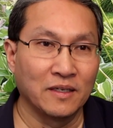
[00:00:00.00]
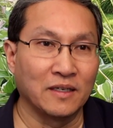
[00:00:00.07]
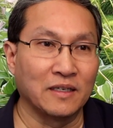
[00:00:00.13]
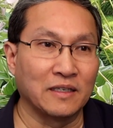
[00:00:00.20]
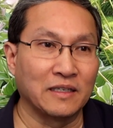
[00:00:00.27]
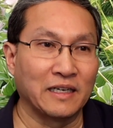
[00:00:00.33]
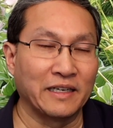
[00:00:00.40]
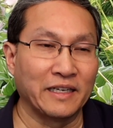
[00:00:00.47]

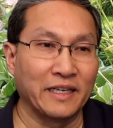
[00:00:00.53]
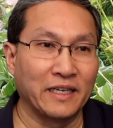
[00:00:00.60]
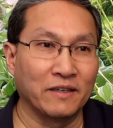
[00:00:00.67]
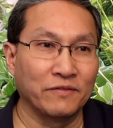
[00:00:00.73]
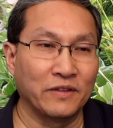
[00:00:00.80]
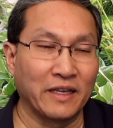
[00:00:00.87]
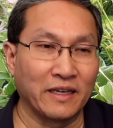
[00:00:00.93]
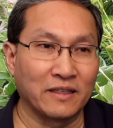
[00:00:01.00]
Uh, I
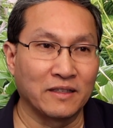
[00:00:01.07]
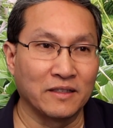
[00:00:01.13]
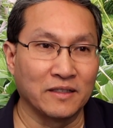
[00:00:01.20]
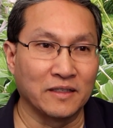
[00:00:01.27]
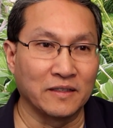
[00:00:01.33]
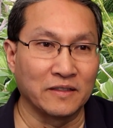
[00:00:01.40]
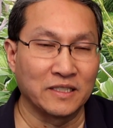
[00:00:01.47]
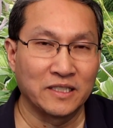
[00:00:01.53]
have that
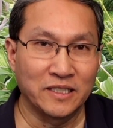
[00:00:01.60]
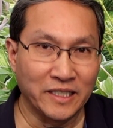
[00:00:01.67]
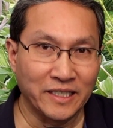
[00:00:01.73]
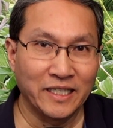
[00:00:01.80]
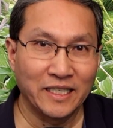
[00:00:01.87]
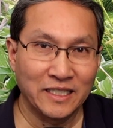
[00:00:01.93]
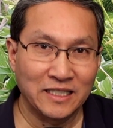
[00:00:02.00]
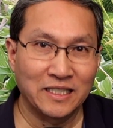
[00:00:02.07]
uh, stinging